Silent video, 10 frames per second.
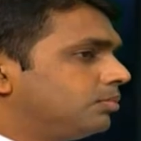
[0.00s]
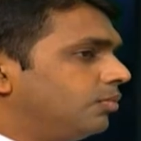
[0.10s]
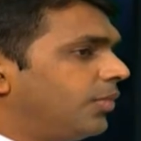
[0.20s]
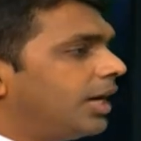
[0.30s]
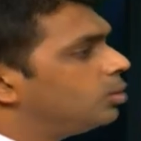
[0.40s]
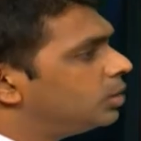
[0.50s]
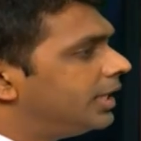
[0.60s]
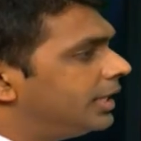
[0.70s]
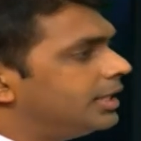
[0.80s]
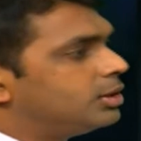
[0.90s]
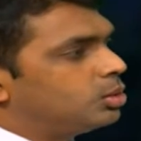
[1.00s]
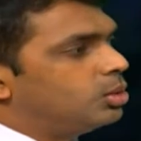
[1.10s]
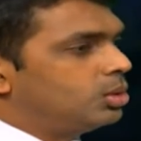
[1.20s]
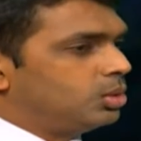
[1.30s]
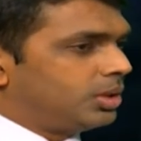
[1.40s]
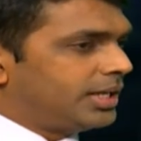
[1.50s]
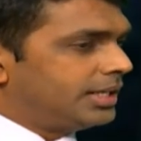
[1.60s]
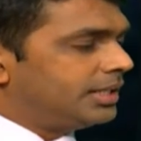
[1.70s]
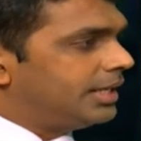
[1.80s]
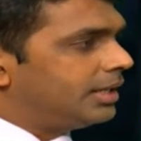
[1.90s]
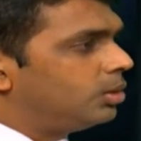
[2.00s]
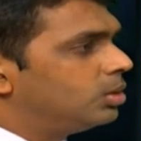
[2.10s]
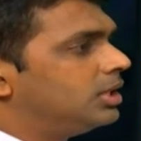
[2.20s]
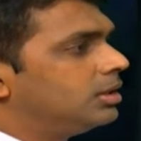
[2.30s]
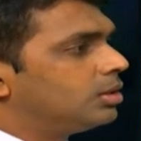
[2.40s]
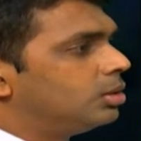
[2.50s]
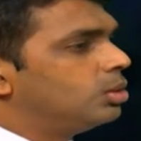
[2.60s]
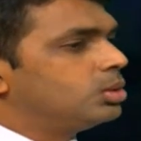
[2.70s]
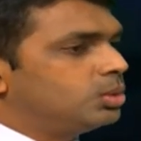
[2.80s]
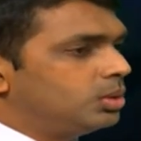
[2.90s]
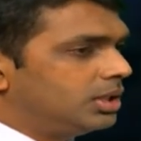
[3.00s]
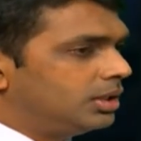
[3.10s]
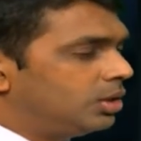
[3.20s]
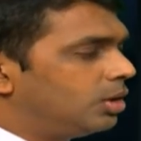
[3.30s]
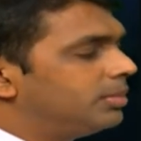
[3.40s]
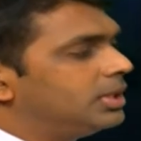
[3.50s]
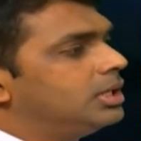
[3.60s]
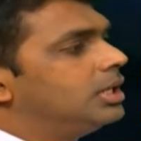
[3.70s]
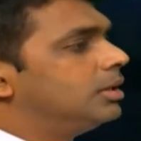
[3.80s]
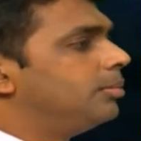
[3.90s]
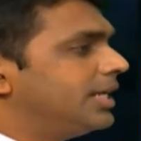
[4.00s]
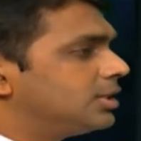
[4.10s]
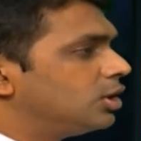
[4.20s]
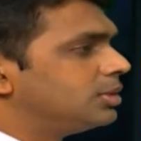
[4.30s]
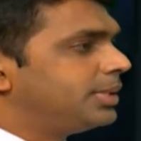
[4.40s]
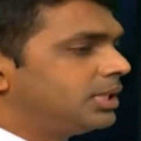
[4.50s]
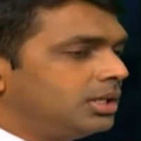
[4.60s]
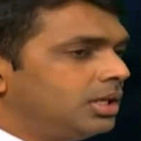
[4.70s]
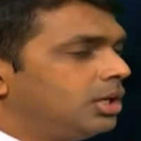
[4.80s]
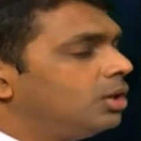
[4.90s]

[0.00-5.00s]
where do they need to go to? Can they go to a normal base hospital